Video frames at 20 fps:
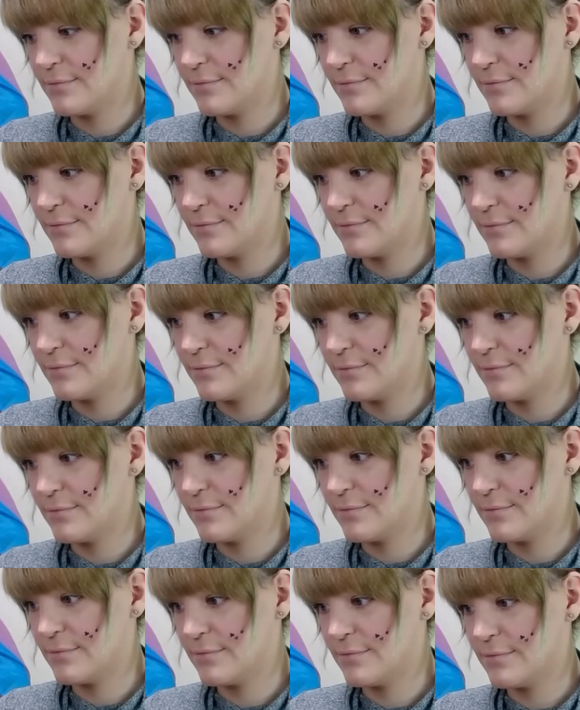
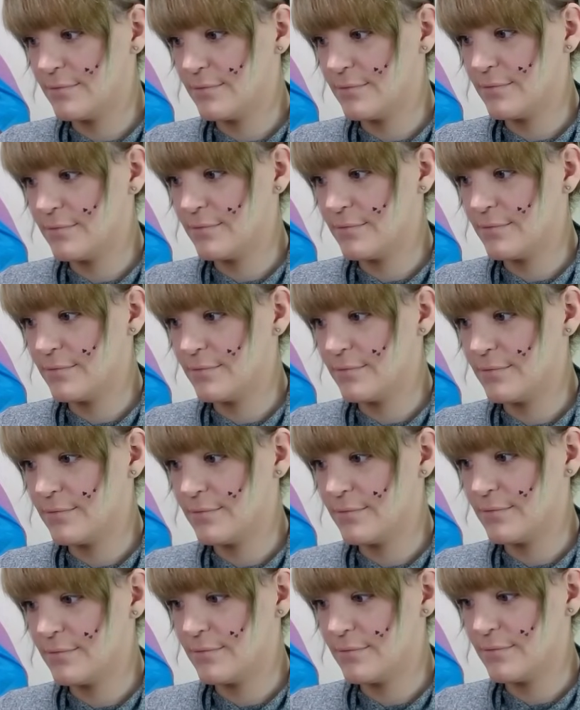
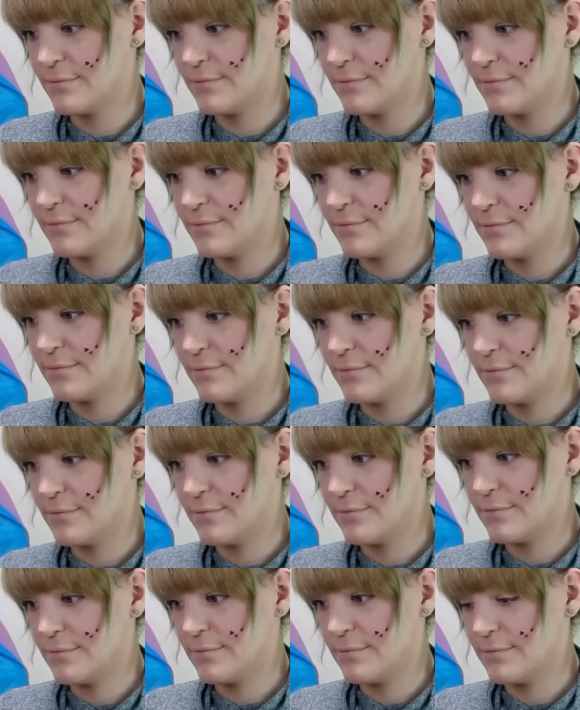
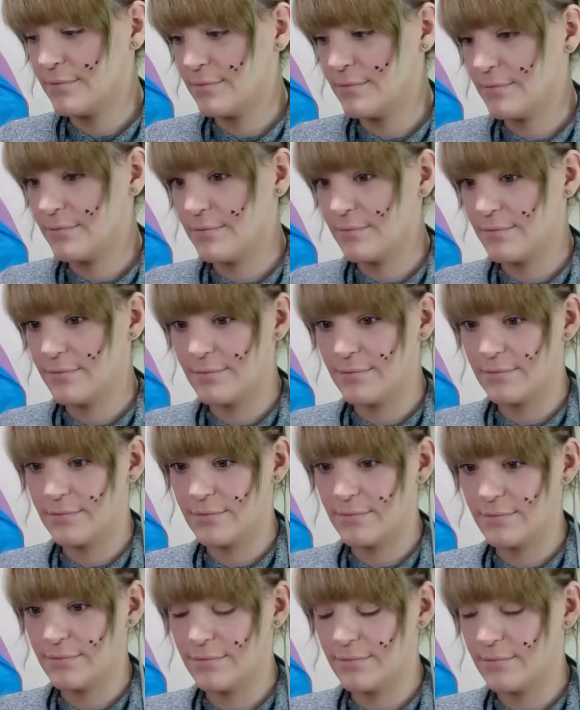
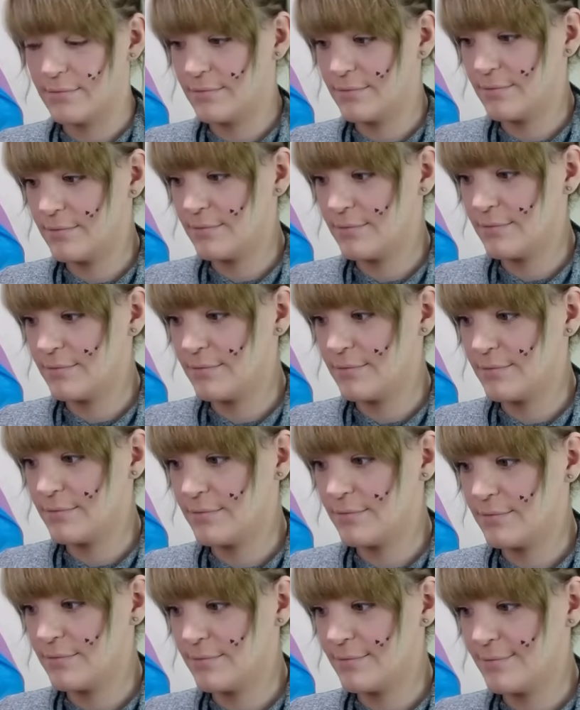
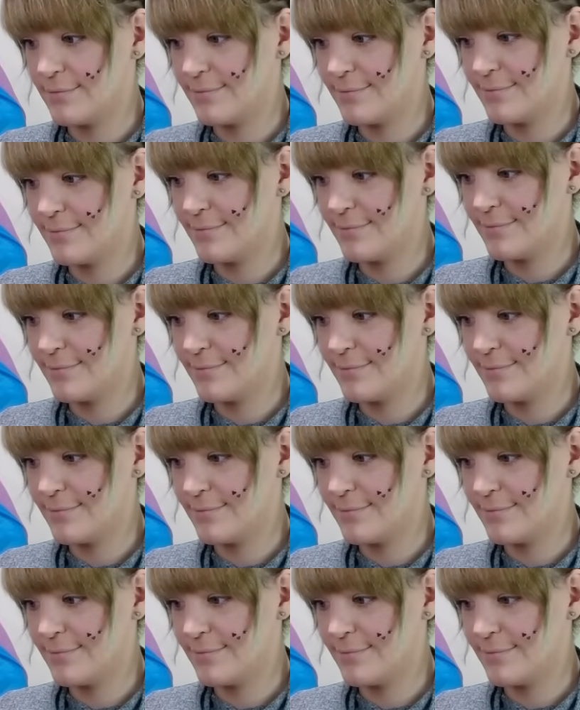This person isn't speaking.